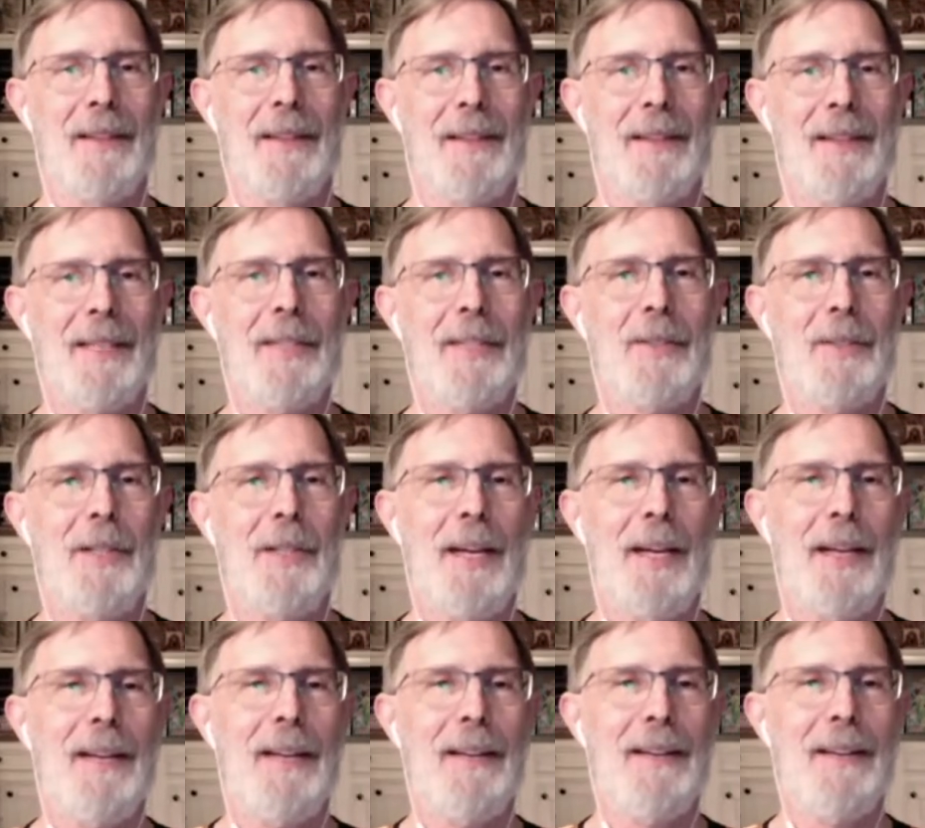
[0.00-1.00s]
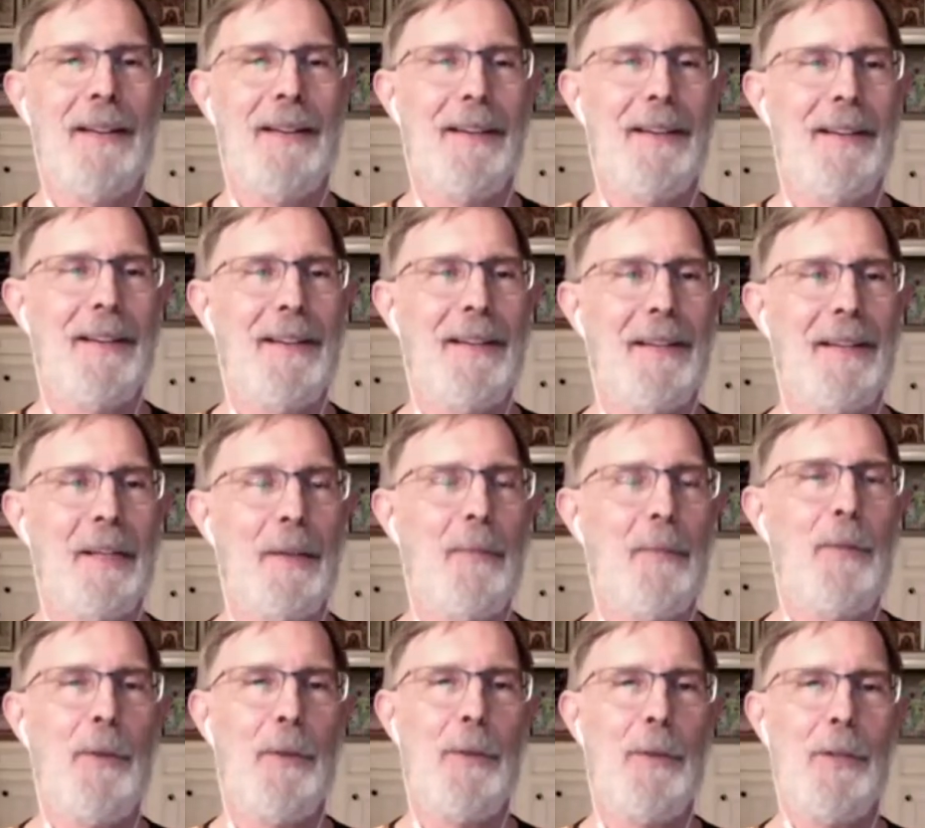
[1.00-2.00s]
Let's not
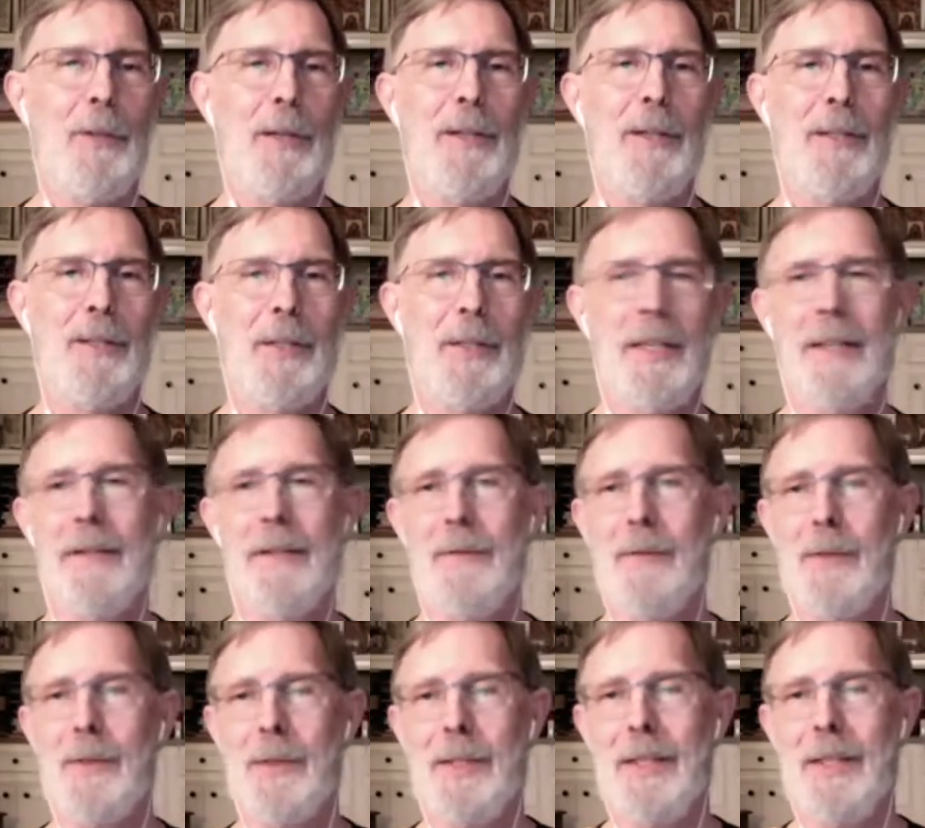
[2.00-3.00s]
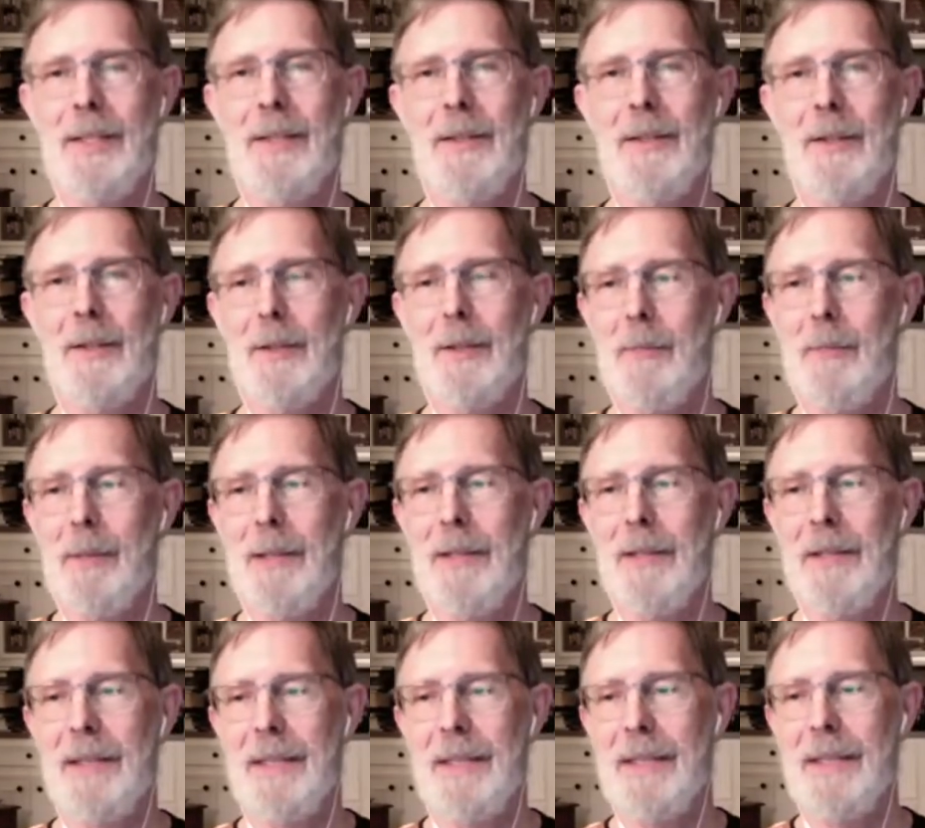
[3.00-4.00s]
confuse ourselves that her
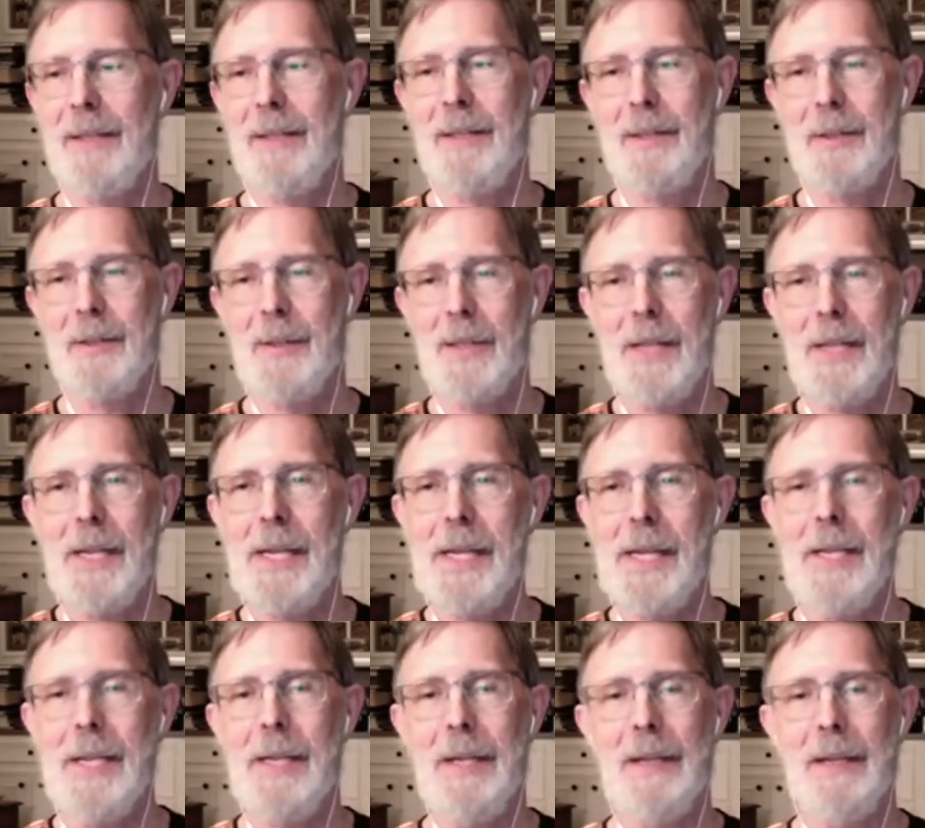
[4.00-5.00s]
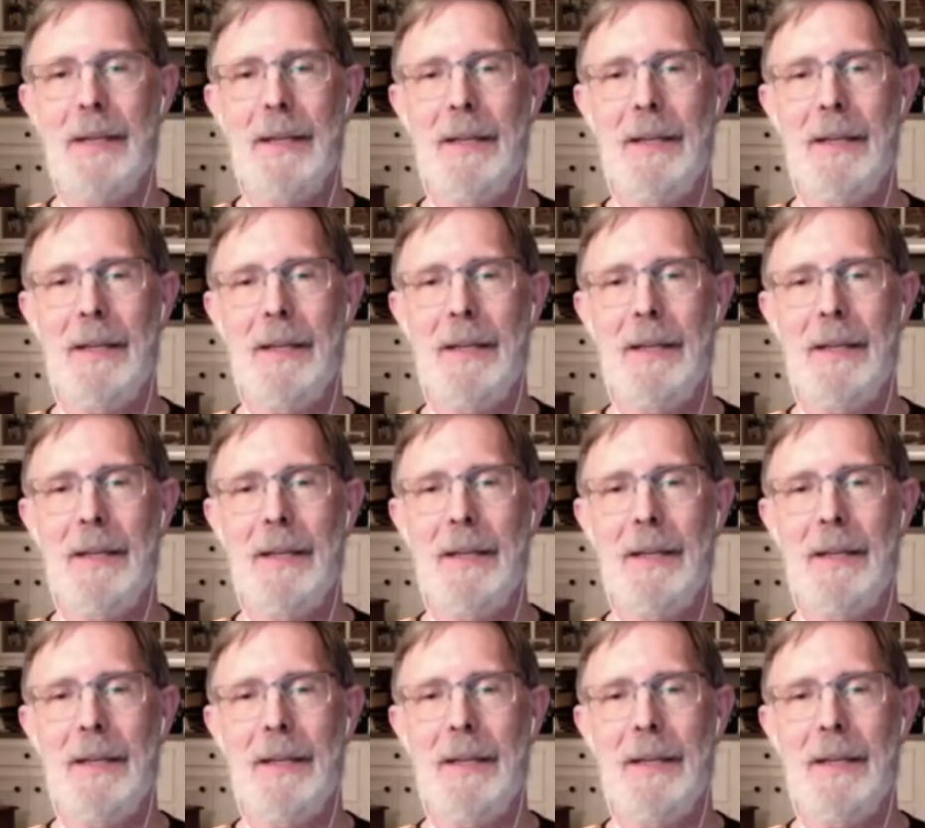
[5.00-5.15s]
ability to see